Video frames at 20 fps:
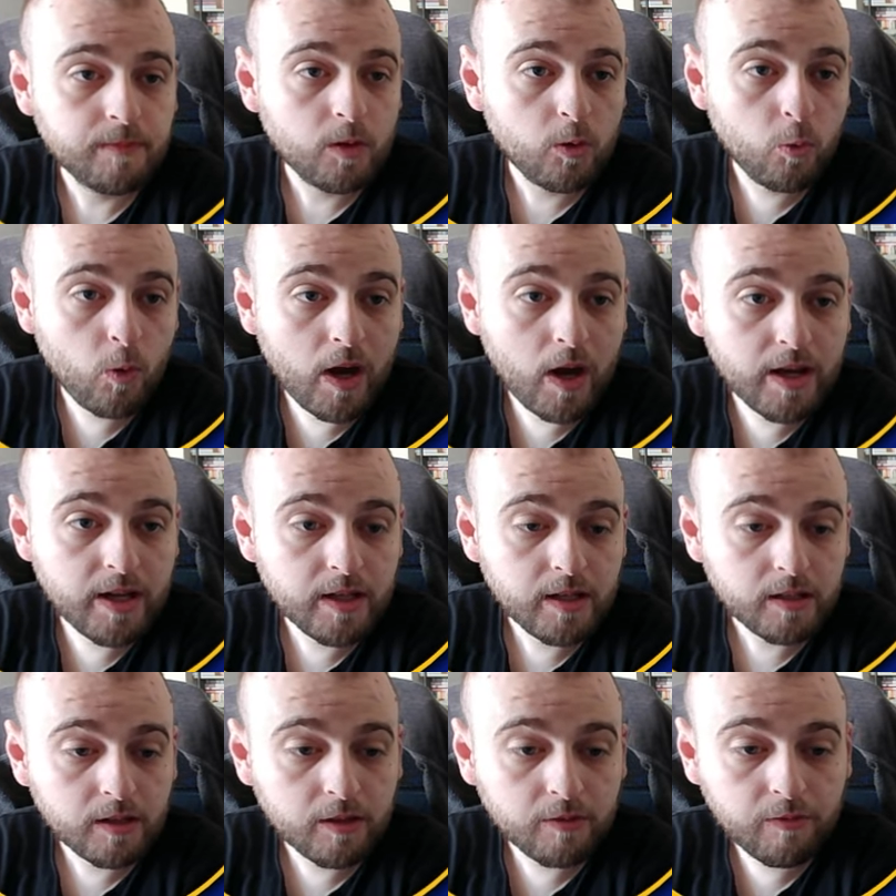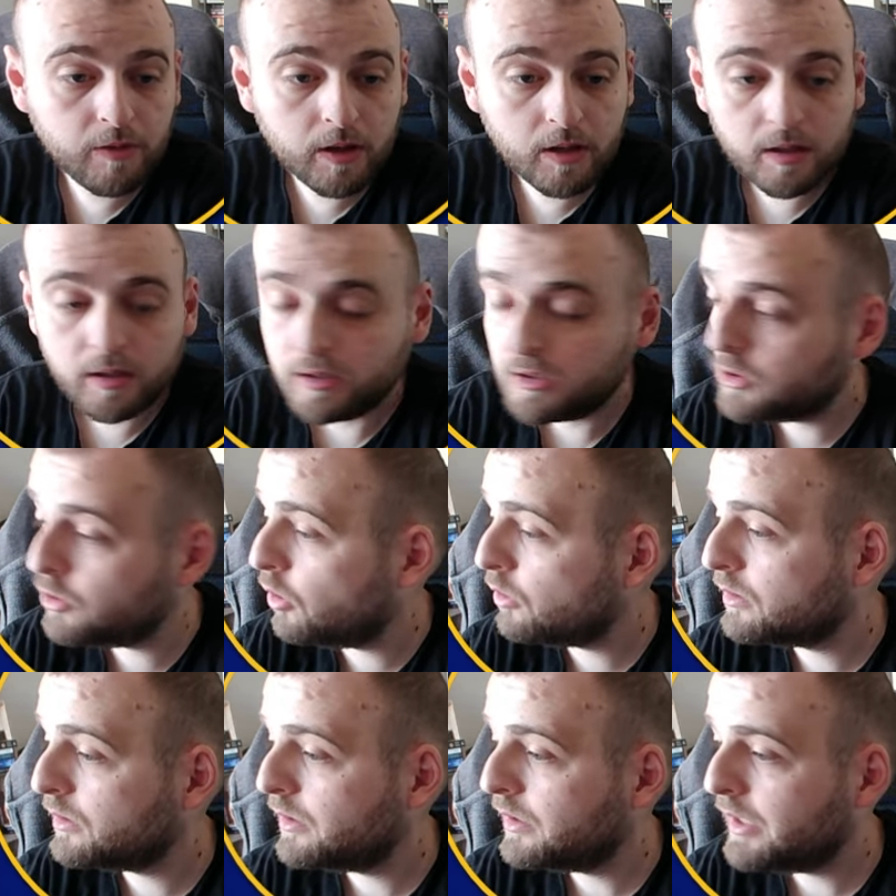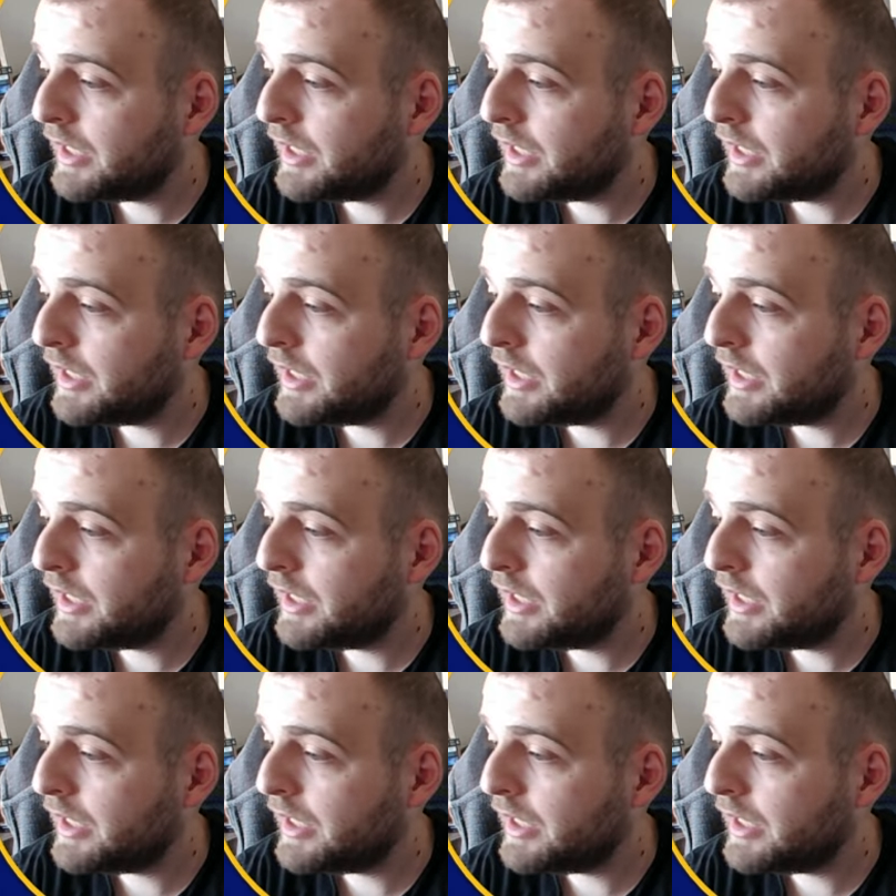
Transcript: Why the fuck not?